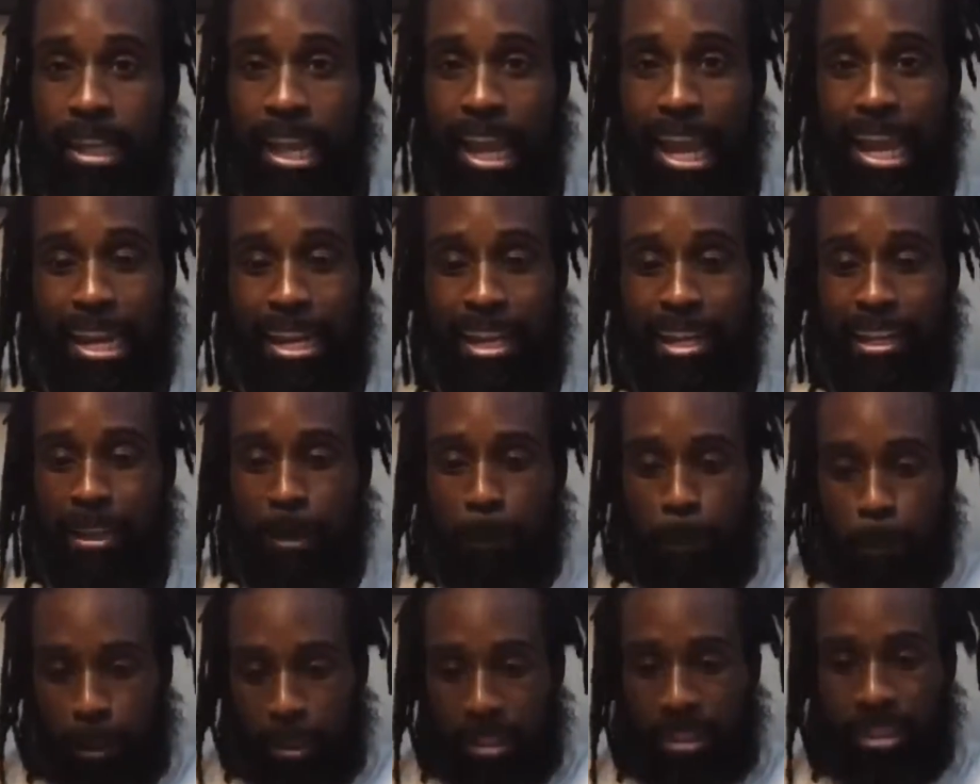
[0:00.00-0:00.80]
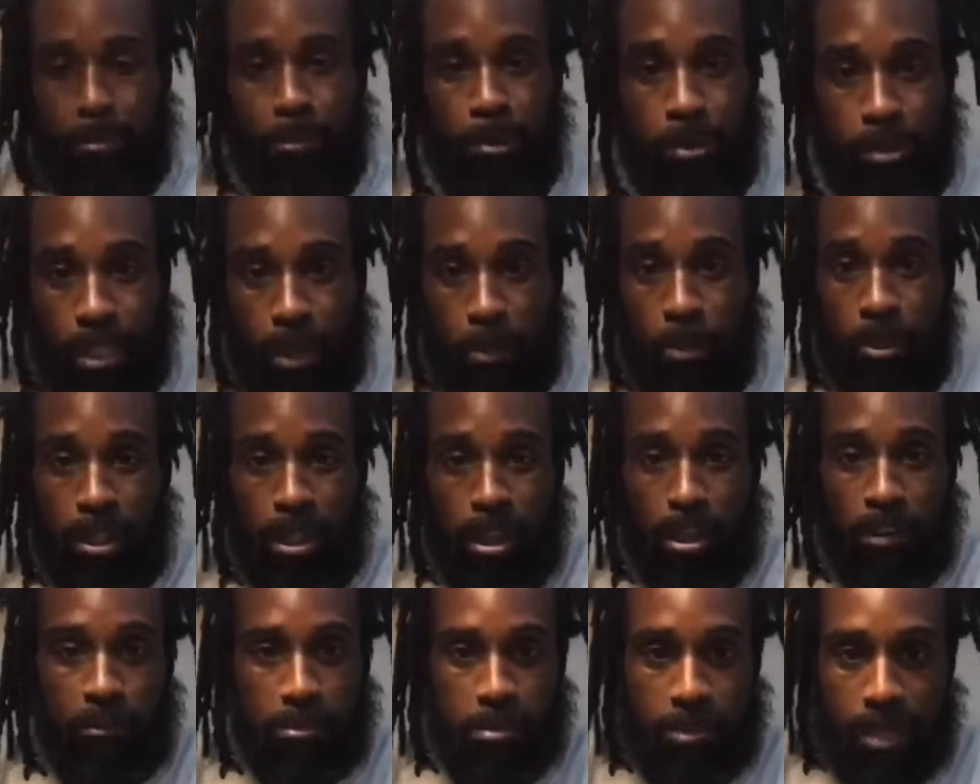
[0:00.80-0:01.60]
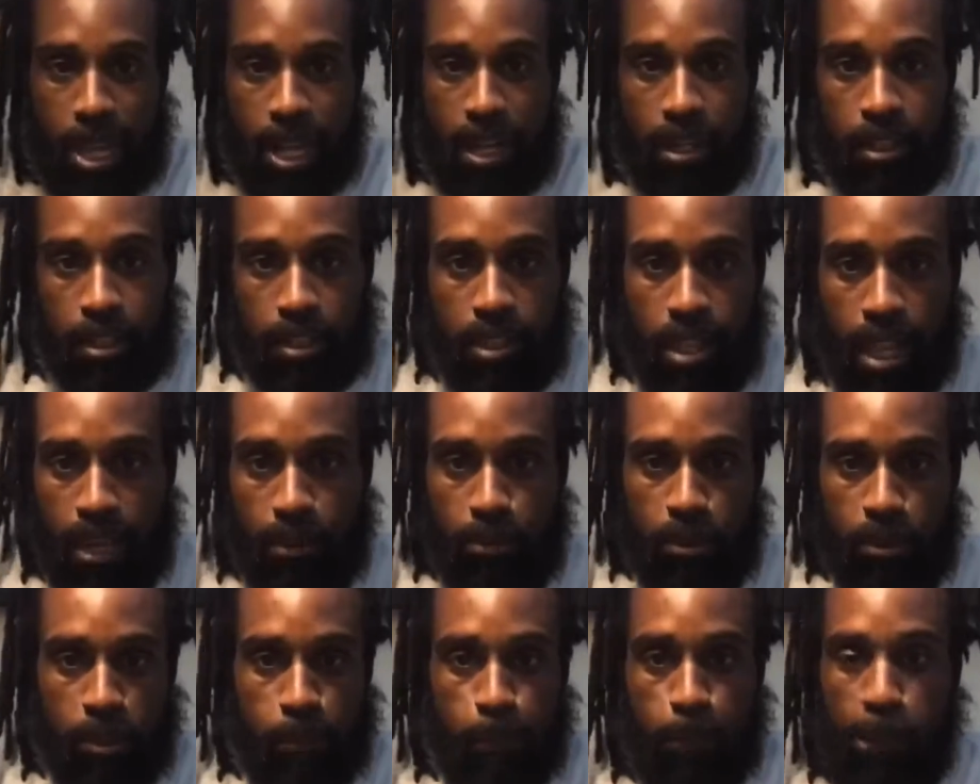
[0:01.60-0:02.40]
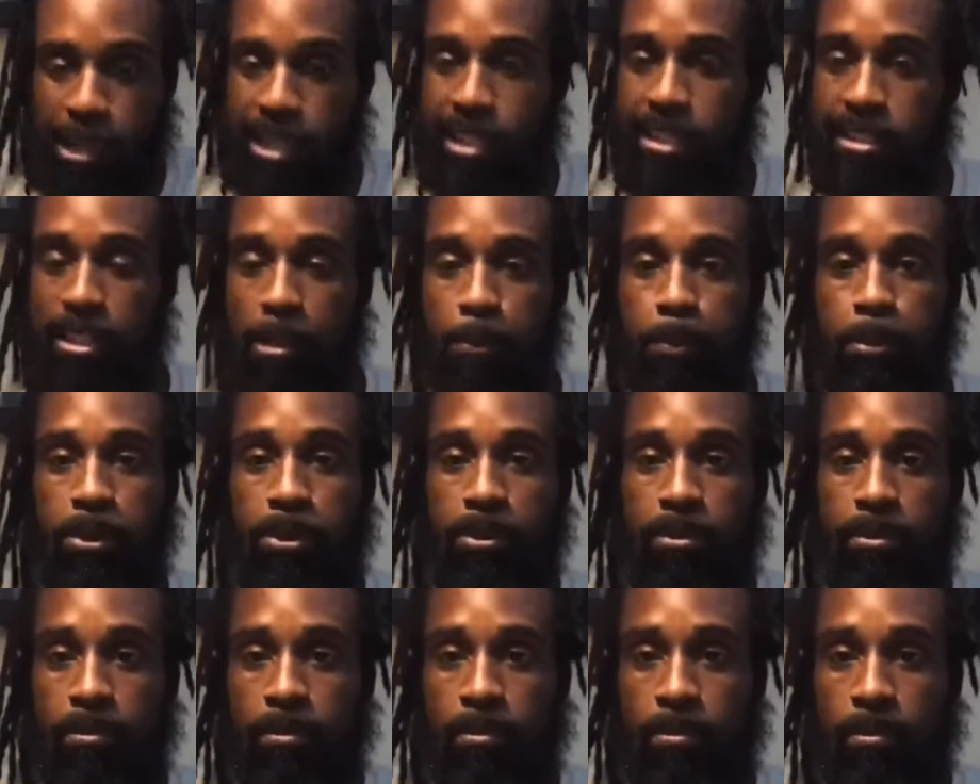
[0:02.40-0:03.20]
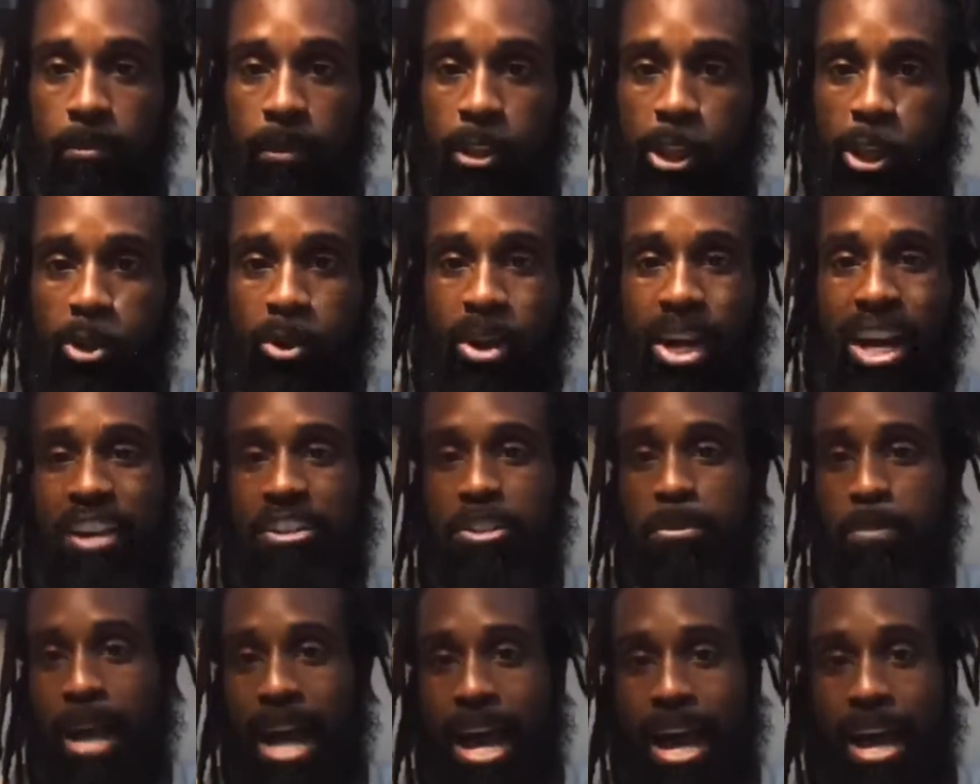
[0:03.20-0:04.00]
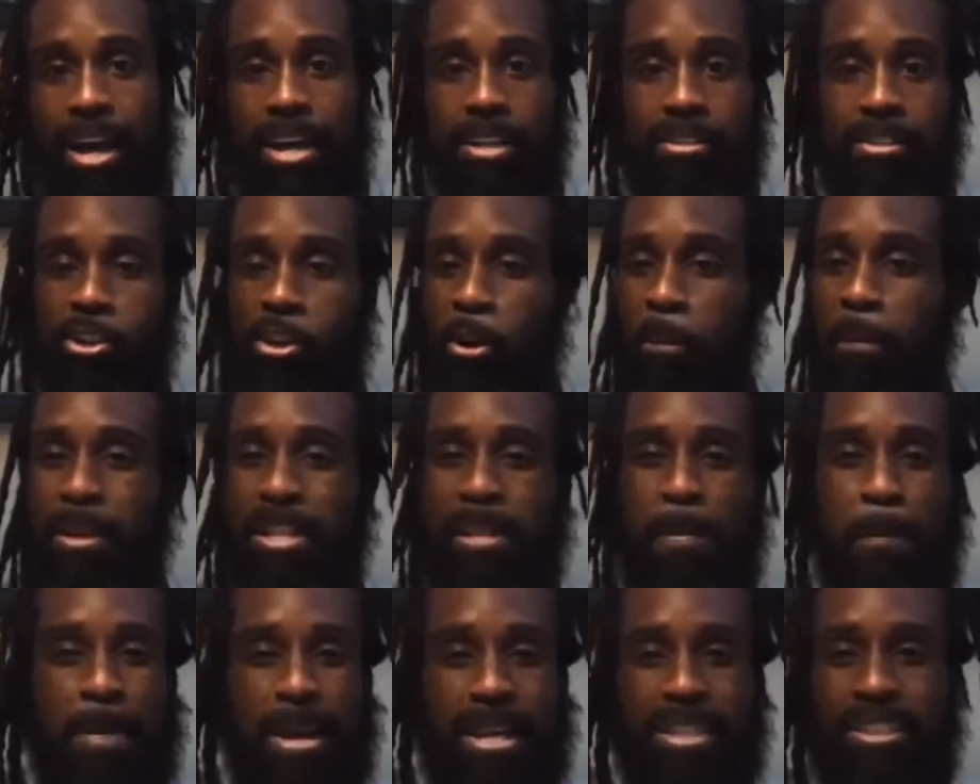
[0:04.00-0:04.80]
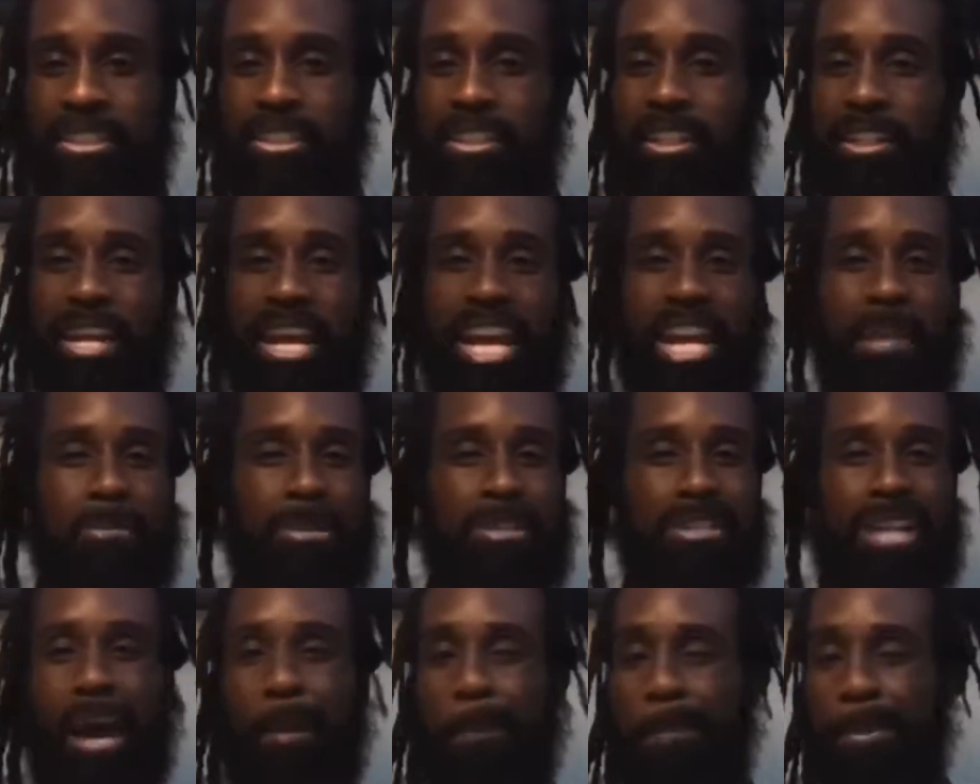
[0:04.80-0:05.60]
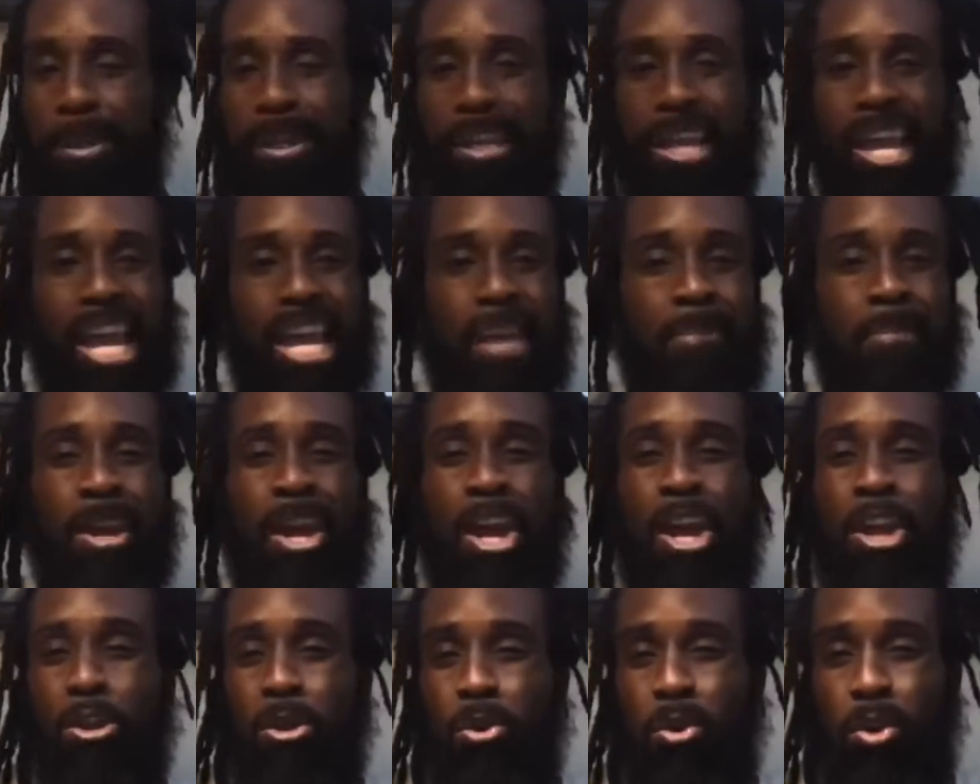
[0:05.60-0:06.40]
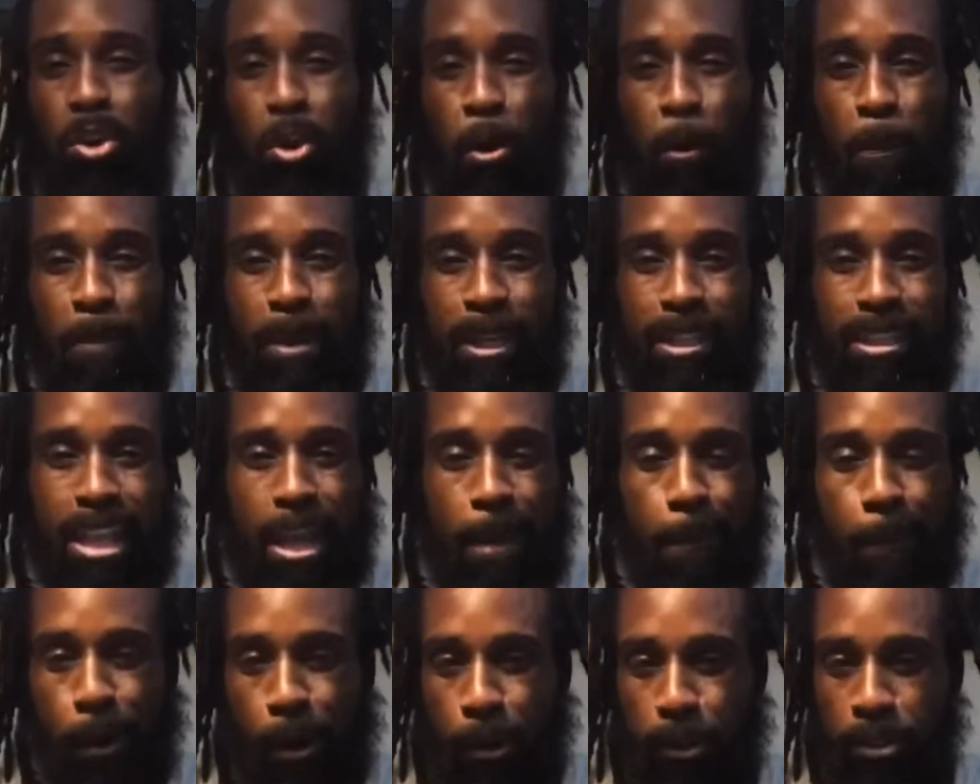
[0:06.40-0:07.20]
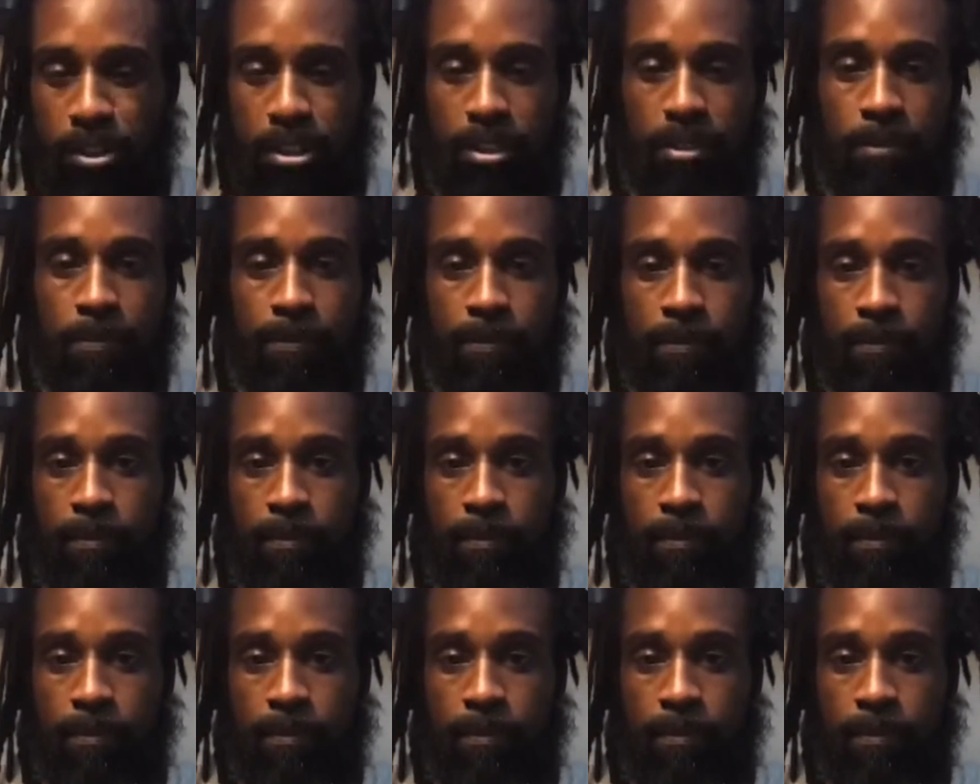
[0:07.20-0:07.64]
And the principles that we learned from Tiger today was pretty simple. You're going to have some highs. You're going to be the best of your game, the top of your game. You're going to be that person.